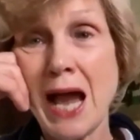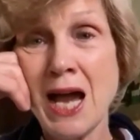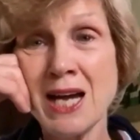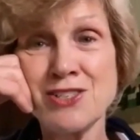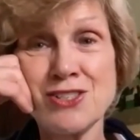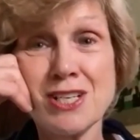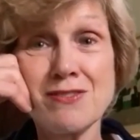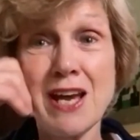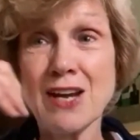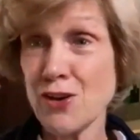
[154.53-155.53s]
And
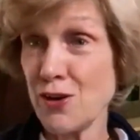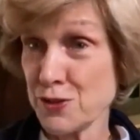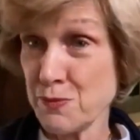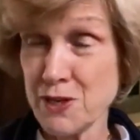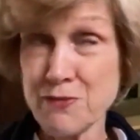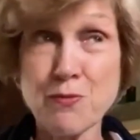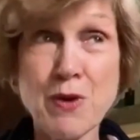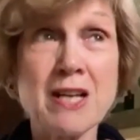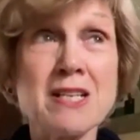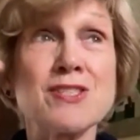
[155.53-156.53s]
that caused a bit of a
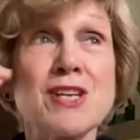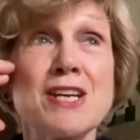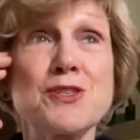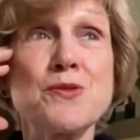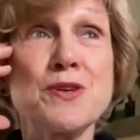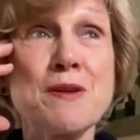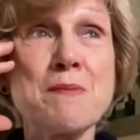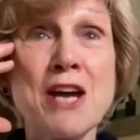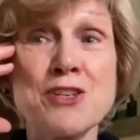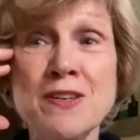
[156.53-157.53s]
ruckus, as you can
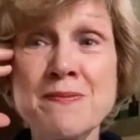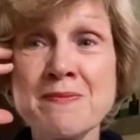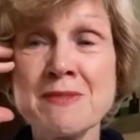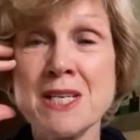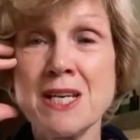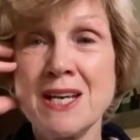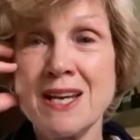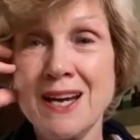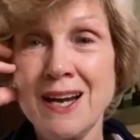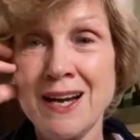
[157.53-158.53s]
imagine.
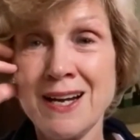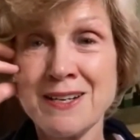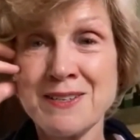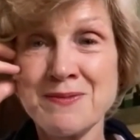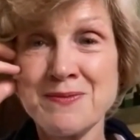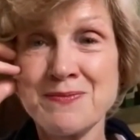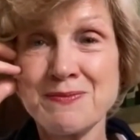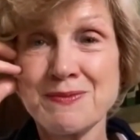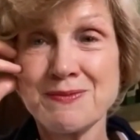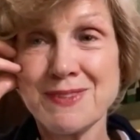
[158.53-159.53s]

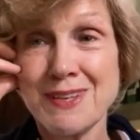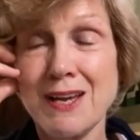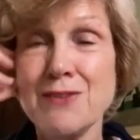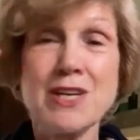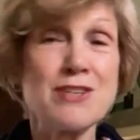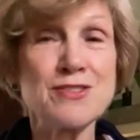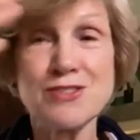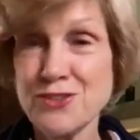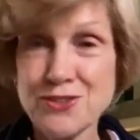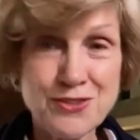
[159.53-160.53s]
And
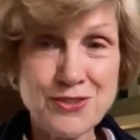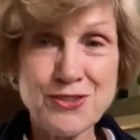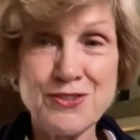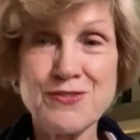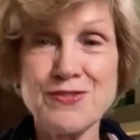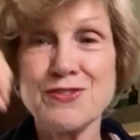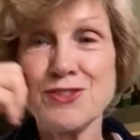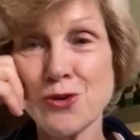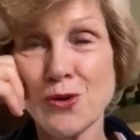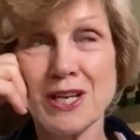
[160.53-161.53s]
then
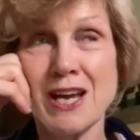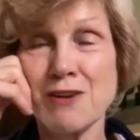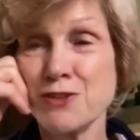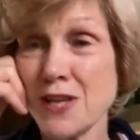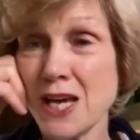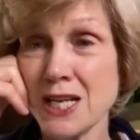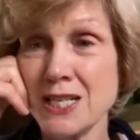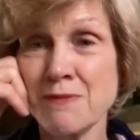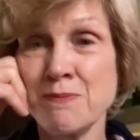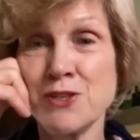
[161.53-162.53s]
shortly after that, I
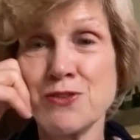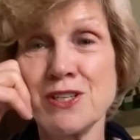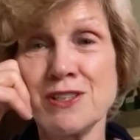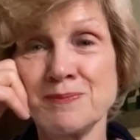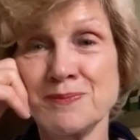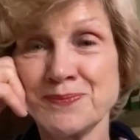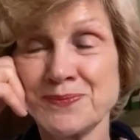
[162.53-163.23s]
left Montreal.